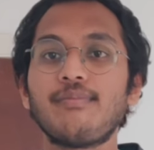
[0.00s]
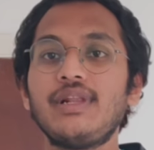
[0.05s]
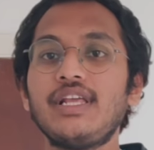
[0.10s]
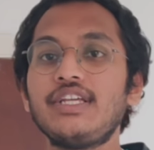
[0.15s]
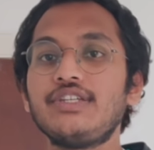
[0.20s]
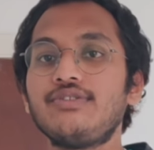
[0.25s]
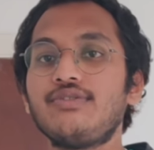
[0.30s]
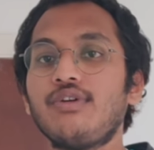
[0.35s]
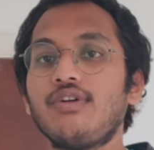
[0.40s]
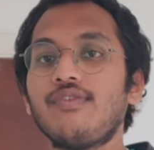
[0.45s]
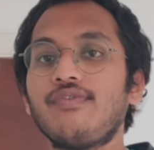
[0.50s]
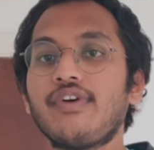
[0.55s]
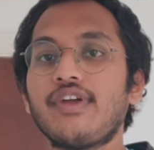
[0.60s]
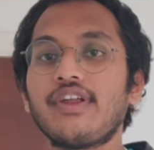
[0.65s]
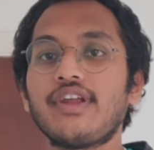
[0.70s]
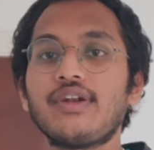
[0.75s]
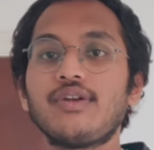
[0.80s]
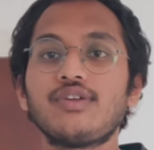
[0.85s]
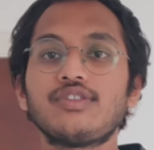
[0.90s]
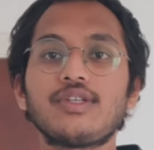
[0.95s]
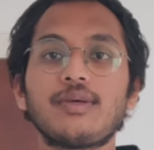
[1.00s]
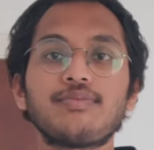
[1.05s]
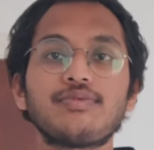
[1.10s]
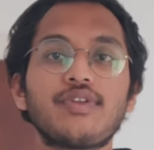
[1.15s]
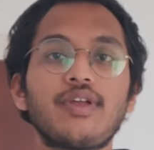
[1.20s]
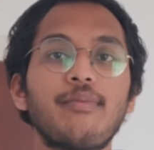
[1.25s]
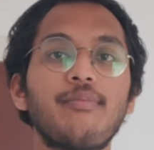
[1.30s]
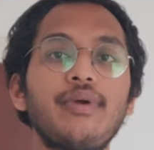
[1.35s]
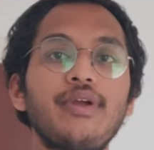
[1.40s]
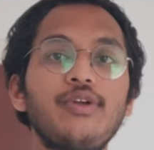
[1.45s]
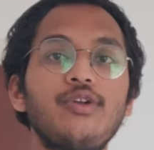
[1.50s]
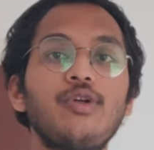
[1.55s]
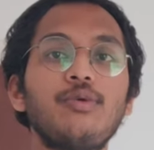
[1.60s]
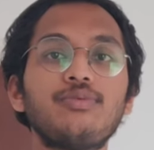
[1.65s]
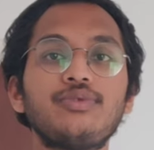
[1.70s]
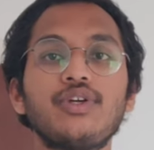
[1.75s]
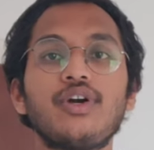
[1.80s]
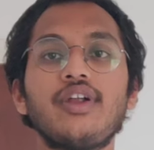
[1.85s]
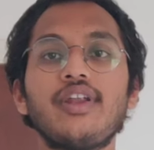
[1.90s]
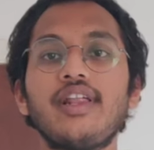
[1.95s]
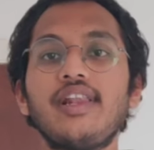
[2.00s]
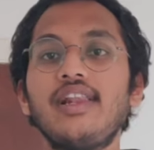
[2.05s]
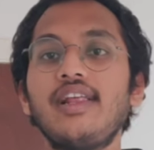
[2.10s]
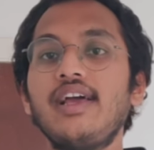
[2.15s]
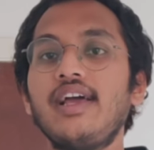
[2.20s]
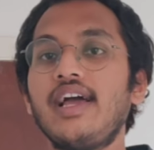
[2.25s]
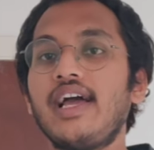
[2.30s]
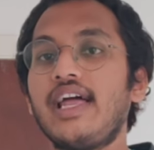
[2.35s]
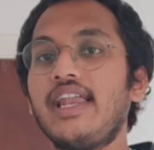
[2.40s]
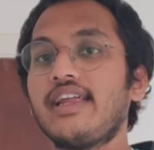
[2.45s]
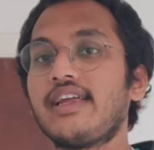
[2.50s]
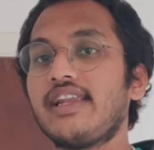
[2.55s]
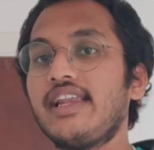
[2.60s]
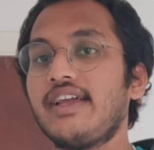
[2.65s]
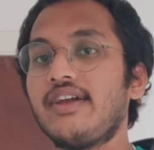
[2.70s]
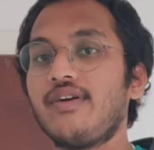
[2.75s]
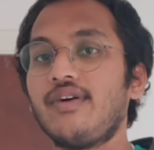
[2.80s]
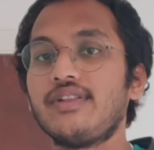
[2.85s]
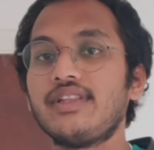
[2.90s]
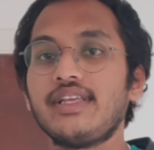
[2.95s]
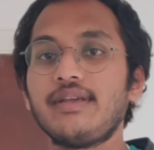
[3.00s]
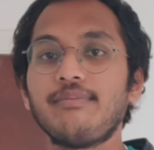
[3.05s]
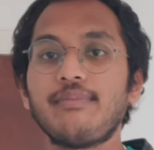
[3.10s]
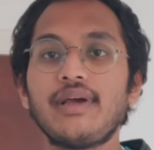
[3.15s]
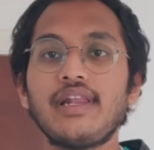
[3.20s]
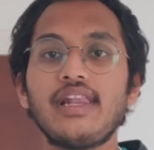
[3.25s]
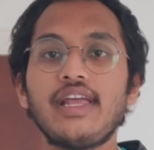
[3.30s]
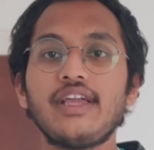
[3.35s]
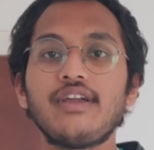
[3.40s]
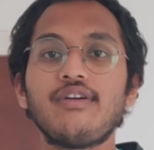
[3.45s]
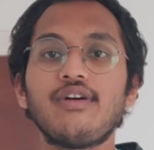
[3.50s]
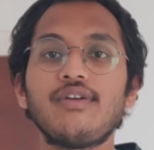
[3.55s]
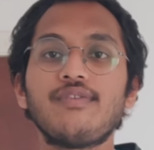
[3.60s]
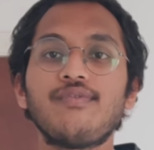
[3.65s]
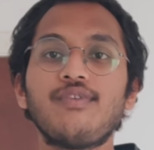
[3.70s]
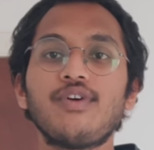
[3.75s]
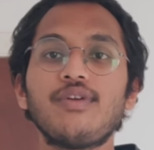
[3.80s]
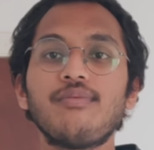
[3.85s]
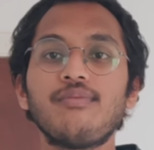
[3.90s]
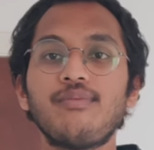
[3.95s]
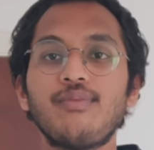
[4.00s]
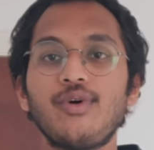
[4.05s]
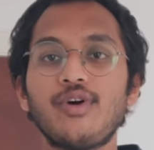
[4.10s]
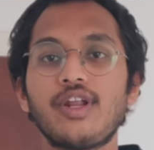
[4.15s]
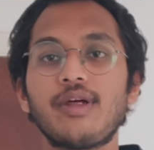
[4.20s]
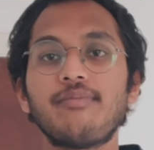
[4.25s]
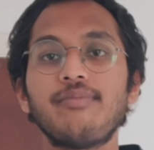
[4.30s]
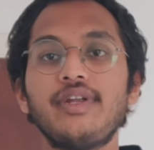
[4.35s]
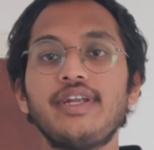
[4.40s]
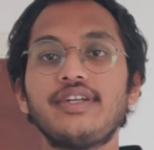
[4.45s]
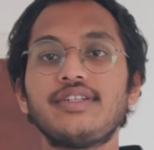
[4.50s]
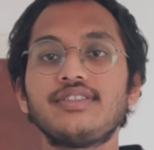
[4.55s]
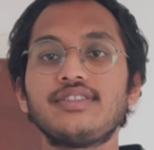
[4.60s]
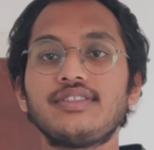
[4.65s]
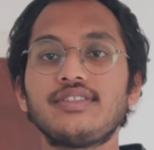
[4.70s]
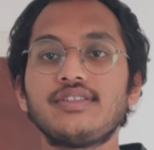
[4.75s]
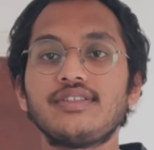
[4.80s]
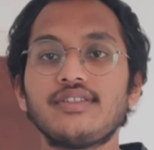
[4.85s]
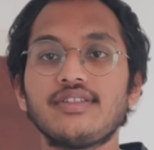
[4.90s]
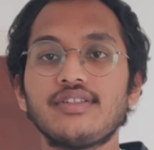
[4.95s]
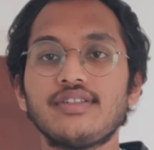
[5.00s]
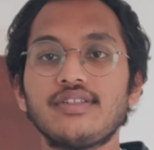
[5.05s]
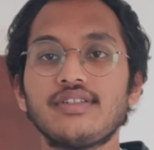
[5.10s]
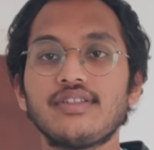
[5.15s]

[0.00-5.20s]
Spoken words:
please don't forget to subscribe my YouTube channel and click on the bell icon for more updates.